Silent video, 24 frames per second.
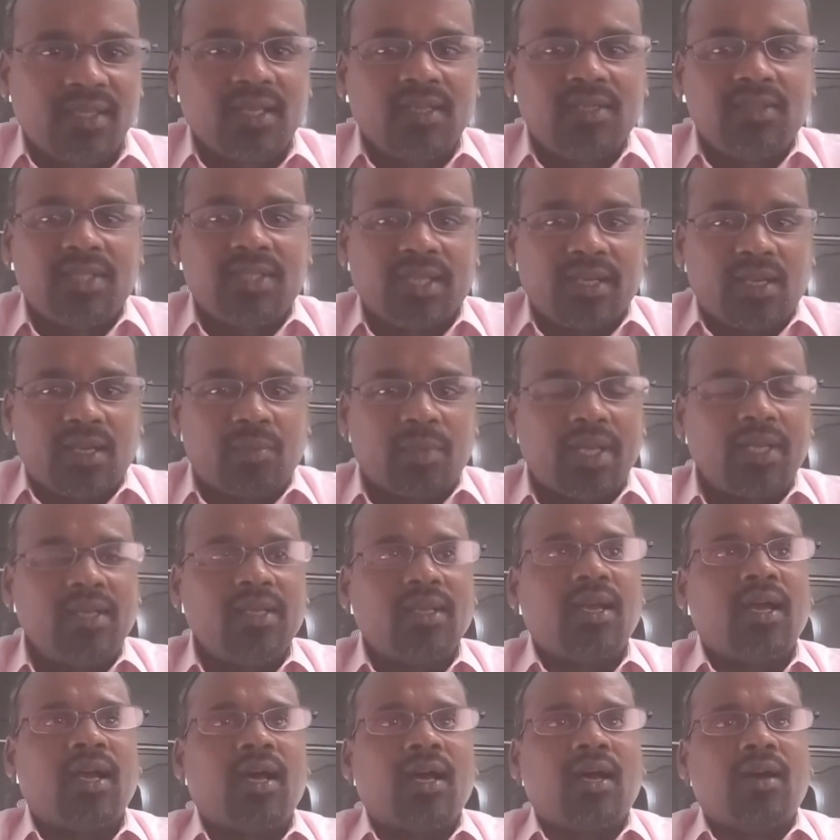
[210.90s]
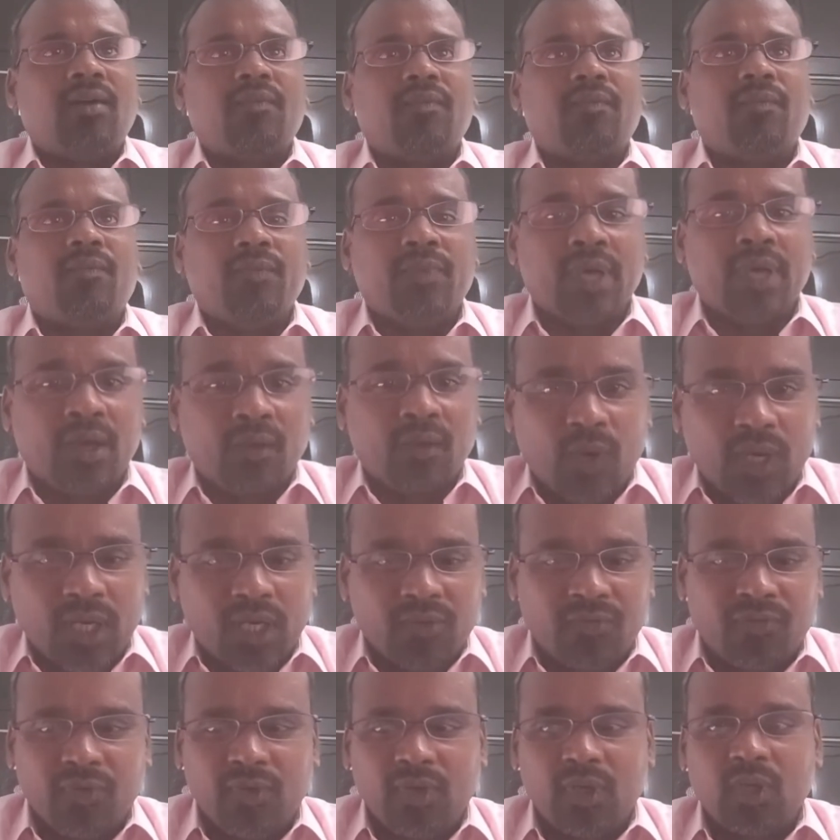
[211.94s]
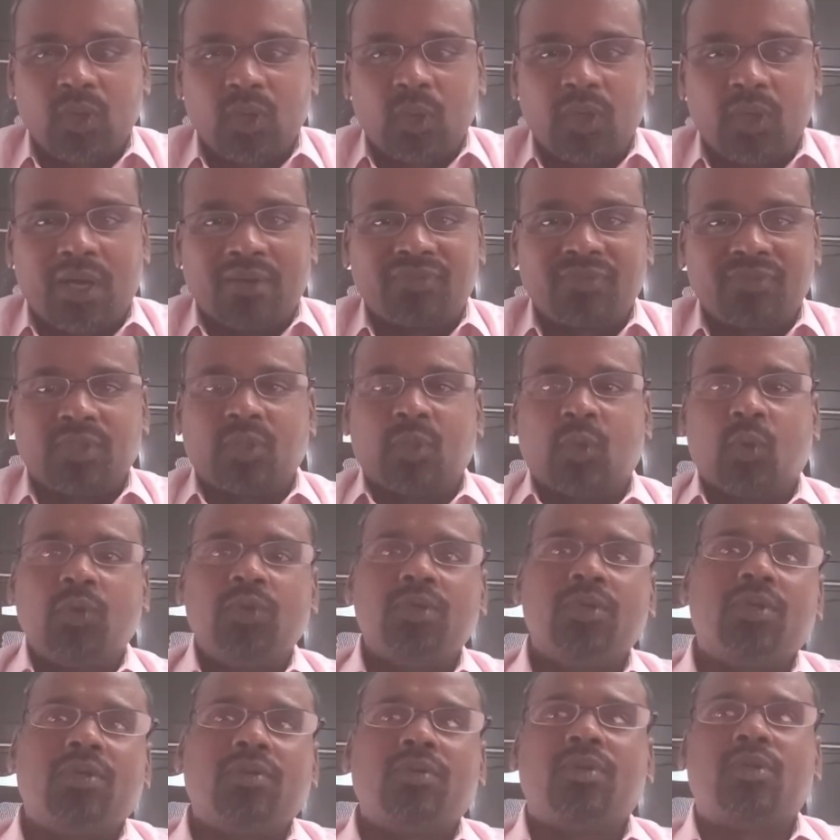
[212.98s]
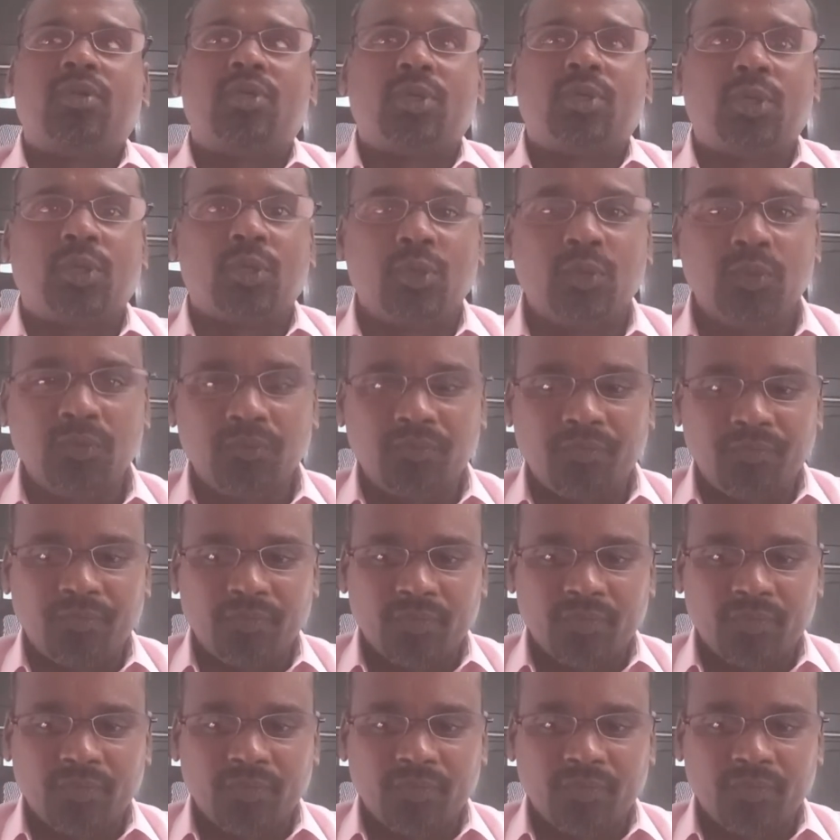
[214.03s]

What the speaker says: and gentlemen, wonderful good afternoon to you.